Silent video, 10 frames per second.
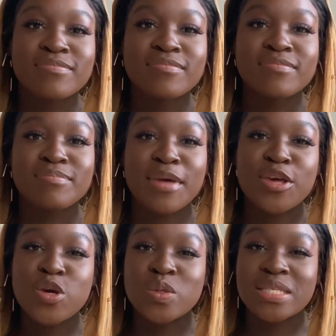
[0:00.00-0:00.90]

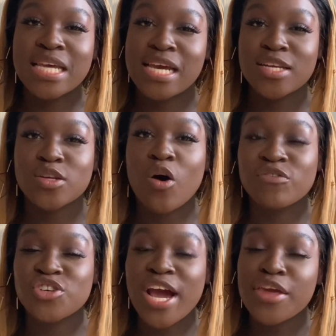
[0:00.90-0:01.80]
make you scared of
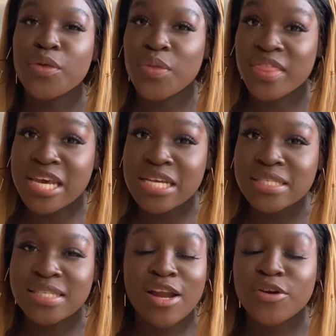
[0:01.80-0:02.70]
trying new things.
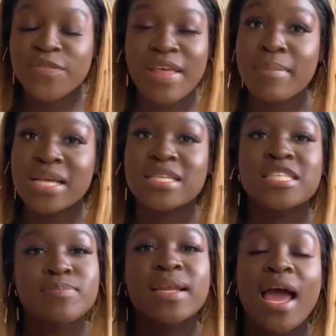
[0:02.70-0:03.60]
I don't know if that makes sense,
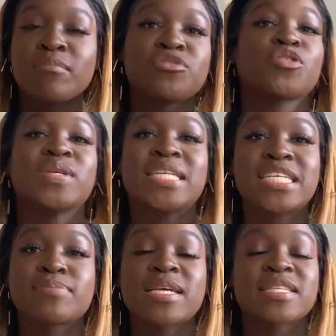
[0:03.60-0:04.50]
but I'm sure it does
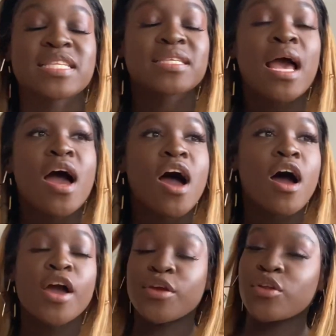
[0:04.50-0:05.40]
make sense,
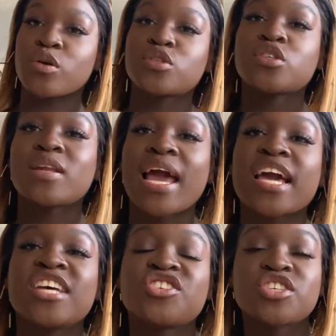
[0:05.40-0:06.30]
you know. So
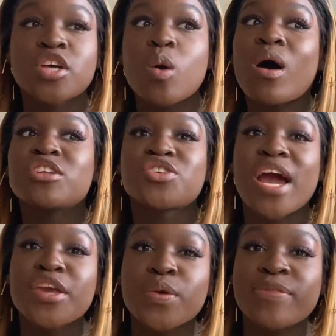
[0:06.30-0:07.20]
like, just go out, try
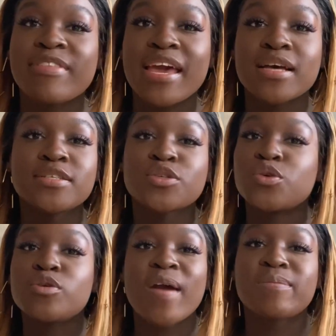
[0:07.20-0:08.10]
new things.
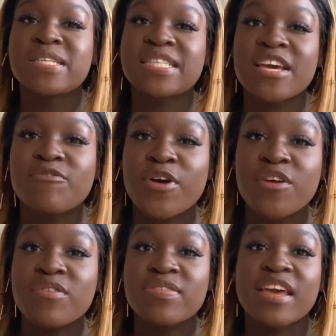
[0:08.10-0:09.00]
Google Maps is there for
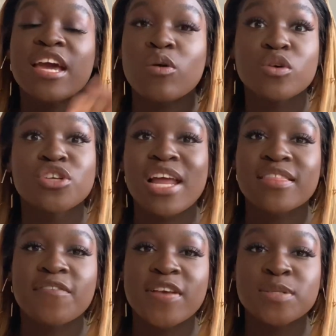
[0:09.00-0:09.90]
everything. And also like
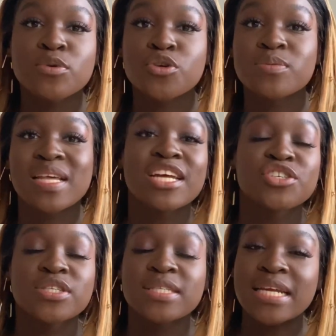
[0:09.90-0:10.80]
the Facebook groups that I
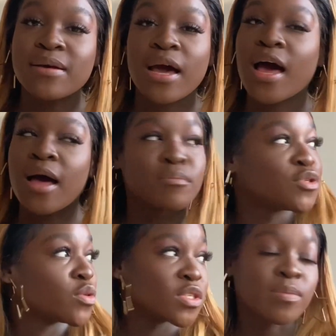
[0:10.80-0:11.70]
just said
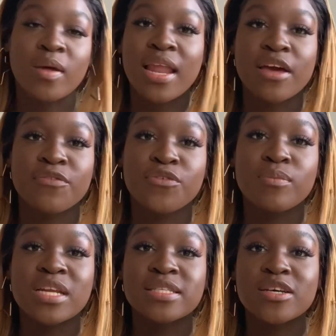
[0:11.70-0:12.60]
talked about like a few
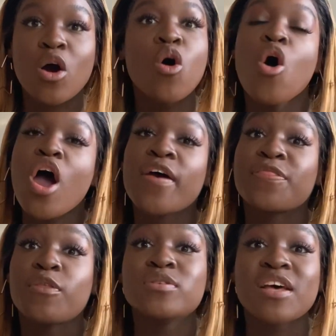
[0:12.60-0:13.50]
minutes ago,
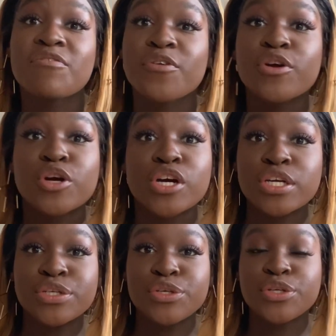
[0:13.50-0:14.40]
those are very
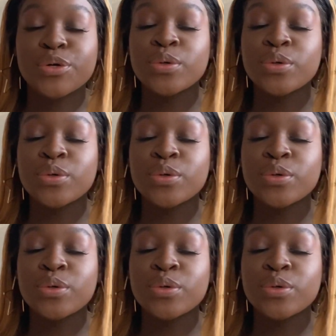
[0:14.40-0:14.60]
good, you know.